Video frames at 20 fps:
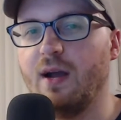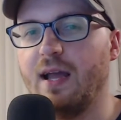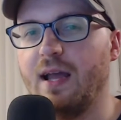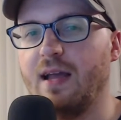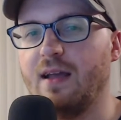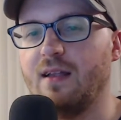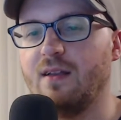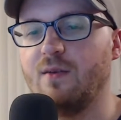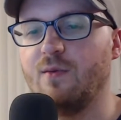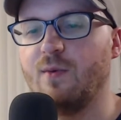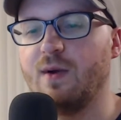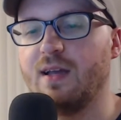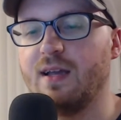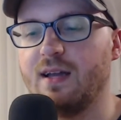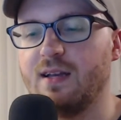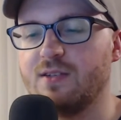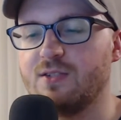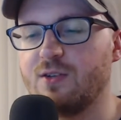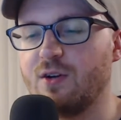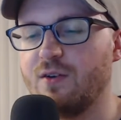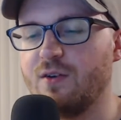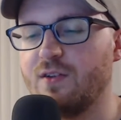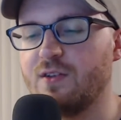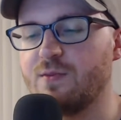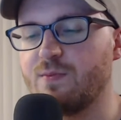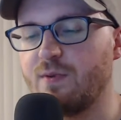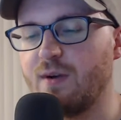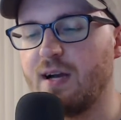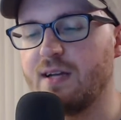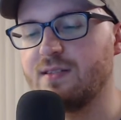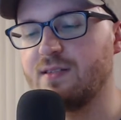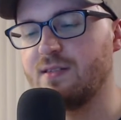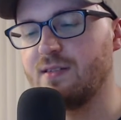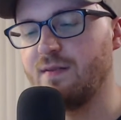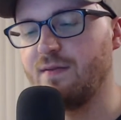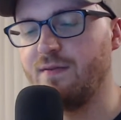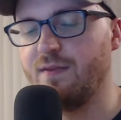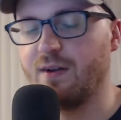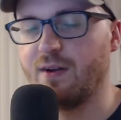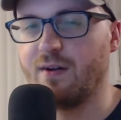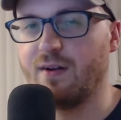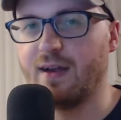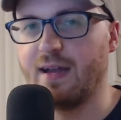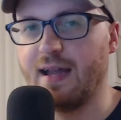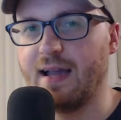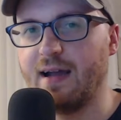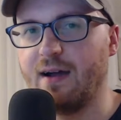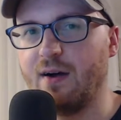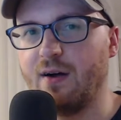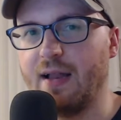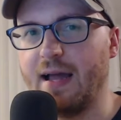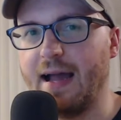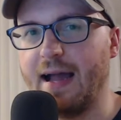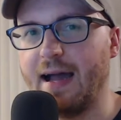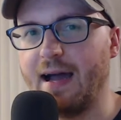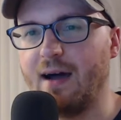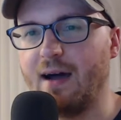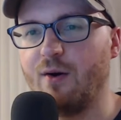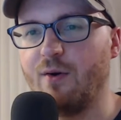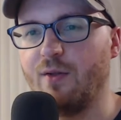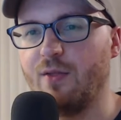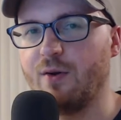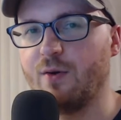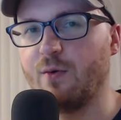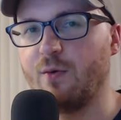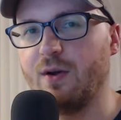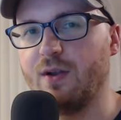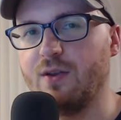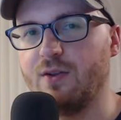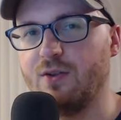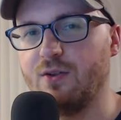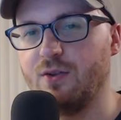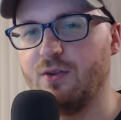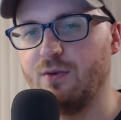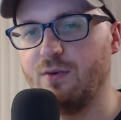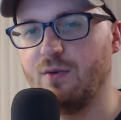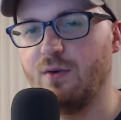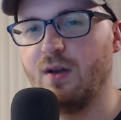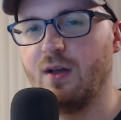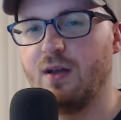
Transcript: and we kind of start this process of figuring out how they're going to